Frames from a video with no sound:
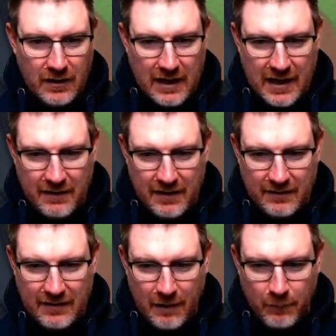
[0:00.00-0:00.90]
And it is
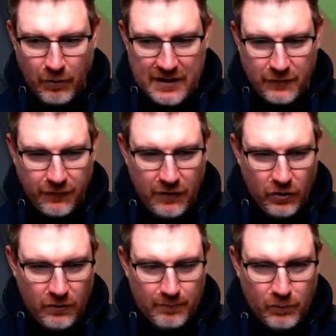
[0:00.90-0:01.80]
now
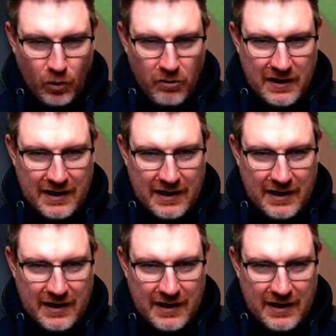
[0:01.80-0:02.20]
Bracefield, already